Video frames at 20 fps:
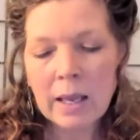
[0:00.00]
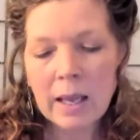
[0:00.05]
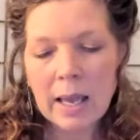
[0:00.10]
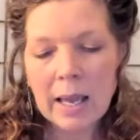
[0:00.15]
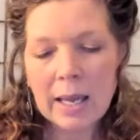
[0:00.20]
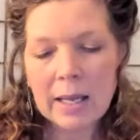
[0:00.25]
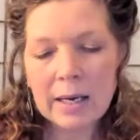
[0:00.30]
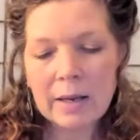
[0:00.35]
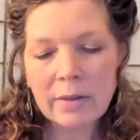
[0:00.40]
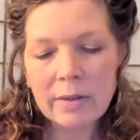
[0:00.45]

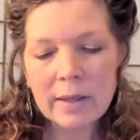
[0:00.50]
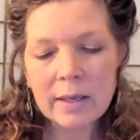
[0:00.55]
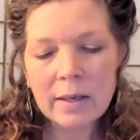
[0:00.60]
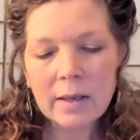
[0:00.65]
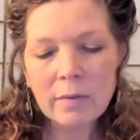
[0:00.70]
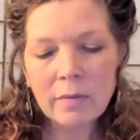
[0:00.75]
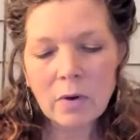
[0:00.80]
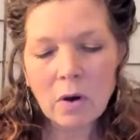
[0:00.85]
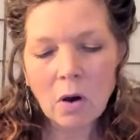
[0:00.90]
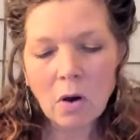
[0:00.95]
And I think
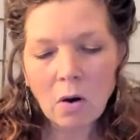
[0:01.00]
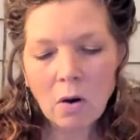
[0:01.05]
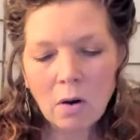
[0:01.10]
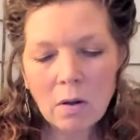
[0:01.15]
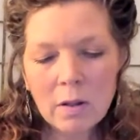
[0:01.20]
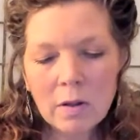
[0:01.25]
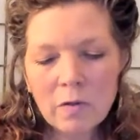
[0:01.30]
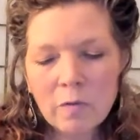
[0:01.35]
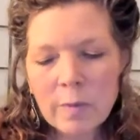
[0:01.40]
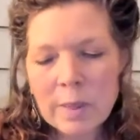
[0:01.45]
of all
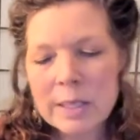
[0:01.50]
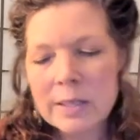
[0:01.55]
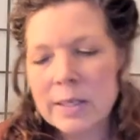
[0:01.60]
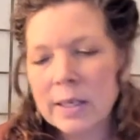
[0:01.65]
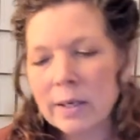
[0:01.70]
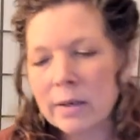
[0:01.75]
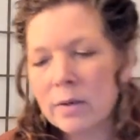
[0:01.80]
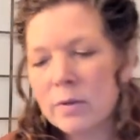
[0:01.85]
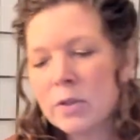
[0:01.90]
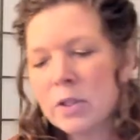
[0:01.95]
of my
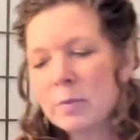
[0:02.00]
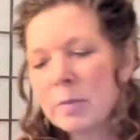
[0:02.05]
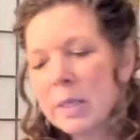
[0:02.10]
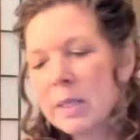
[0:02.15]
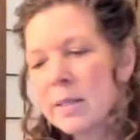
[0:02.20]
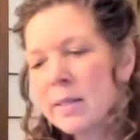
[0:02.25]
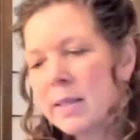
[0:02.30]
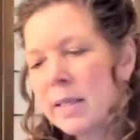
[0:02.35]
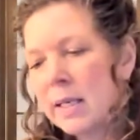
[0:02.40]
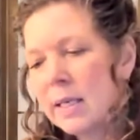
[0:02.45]
Tarot de
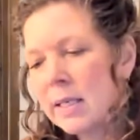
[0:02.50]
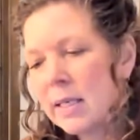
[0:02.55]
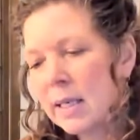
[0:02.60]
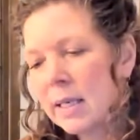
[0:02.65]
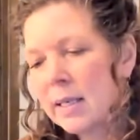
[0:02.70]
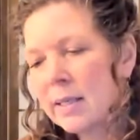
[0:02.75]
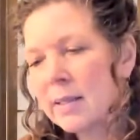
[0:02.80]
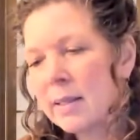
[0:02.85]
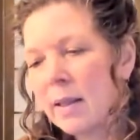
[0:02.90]
Marseille decks,